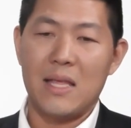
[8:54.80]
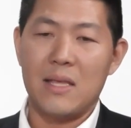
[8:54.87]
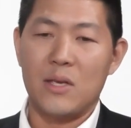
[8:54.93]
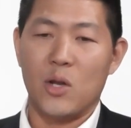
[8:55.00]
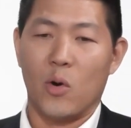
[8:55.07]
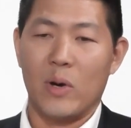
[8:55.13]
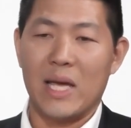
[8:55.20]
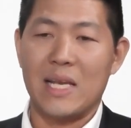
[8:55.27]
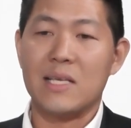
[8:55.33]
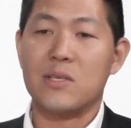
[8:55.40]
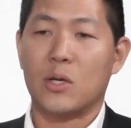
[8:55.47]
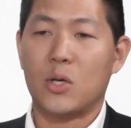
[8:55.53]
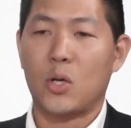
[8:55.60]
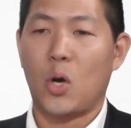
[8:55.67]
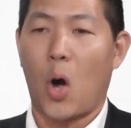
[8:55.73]
you know, it is
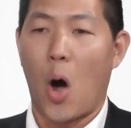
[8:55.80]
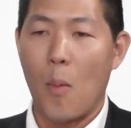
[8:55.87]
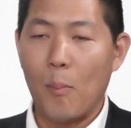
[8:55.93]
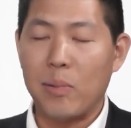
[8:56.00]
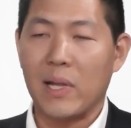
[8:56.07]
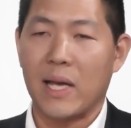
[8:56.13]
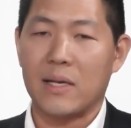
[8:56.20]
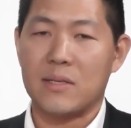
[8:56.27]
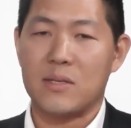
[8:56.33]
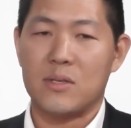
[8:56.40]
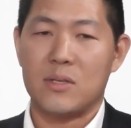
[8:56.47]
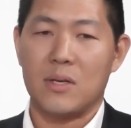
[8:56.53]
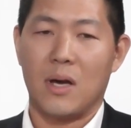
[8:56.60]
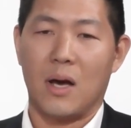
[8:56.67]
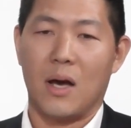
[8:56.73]
a
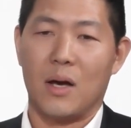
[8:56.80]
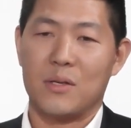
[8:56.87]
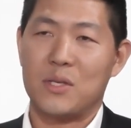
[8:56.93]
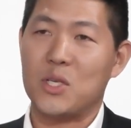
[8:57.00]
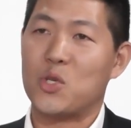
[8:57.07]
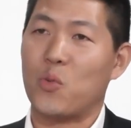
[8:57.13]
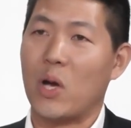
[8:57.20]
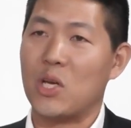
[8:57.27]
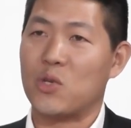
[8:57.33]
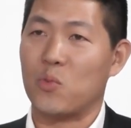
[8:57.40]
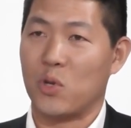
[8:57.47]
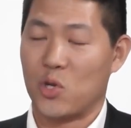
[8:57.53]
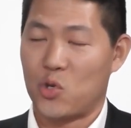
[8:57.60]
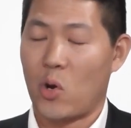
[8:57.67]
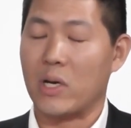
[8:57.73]
complex situation
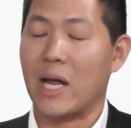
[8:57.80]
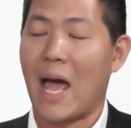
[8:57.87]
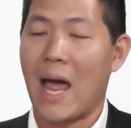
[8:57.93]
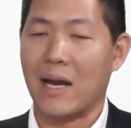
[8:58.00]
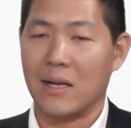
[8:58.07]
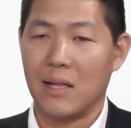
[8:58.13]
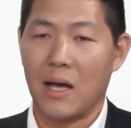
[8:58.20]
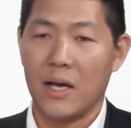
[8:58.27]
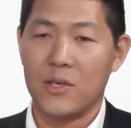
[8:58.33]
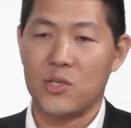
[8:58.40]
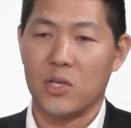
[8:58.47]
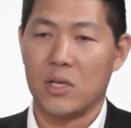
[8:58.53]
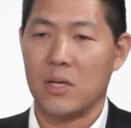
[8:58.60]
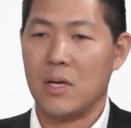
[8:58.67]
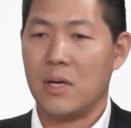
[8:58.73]
when you're trying to analyze
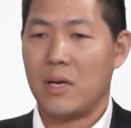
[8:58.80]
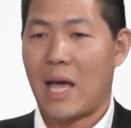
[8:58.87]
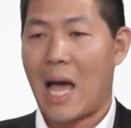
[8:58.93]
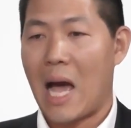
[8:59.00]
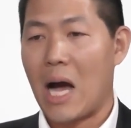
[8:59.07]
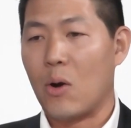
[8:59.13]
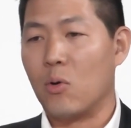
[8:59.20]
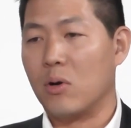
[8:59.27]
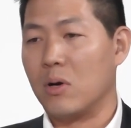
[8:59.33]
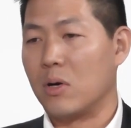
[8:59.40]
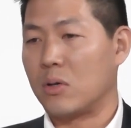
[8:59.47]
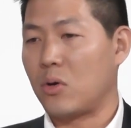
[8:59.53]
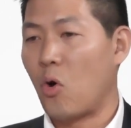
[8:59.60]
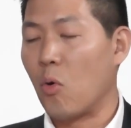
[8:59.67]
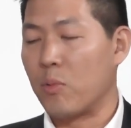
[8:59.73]
it, how a
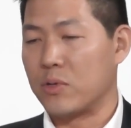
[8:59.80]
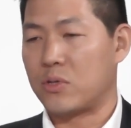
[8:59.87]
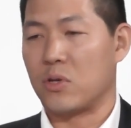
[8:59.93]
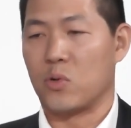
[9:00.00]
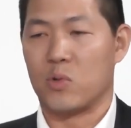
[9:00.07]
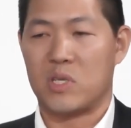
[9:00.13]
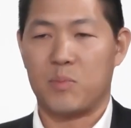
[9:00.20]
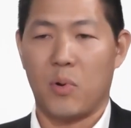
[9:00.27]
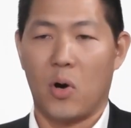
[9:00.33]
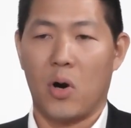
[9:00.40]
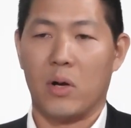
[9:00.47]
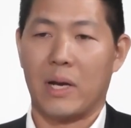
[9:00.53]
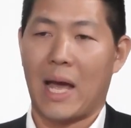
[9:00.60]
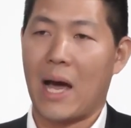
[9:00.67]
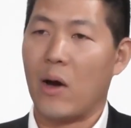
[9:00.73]
corporate's going to
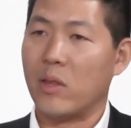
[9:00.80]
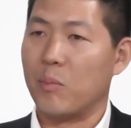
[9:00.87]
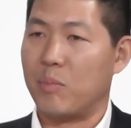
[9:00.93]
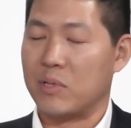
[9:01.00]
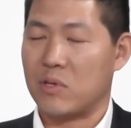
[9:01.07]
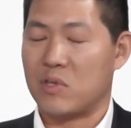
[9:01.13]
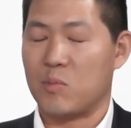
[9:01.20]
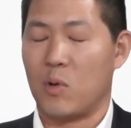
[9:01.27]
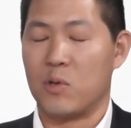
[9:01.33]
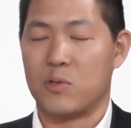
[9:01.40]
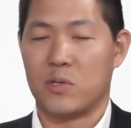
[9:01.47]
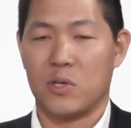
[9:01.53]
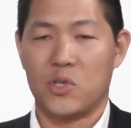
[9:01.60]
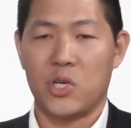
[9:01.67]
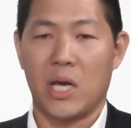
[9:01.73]
respond, how the business model is
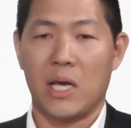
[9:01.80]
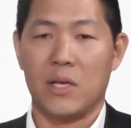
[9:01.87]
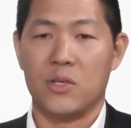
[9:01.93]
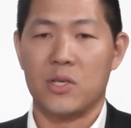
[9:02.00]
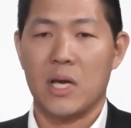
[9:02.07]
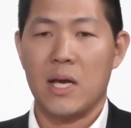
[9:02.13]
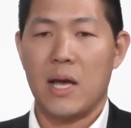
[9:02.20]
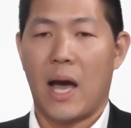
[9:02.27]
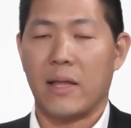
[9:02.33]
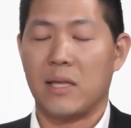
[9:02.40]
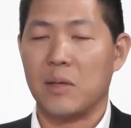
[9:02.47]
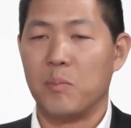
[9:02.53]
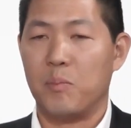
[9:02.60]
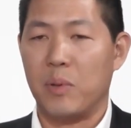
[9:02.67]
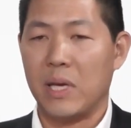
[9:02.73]
going to change. I
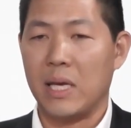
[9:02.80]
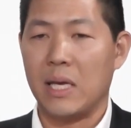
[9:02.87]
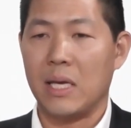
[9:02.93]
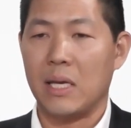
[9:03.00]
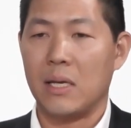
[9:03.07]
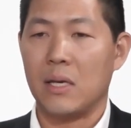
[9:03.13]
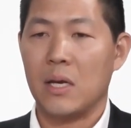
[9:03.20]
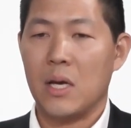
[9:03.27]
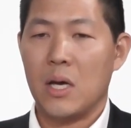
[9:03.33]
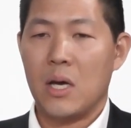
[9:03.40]
think being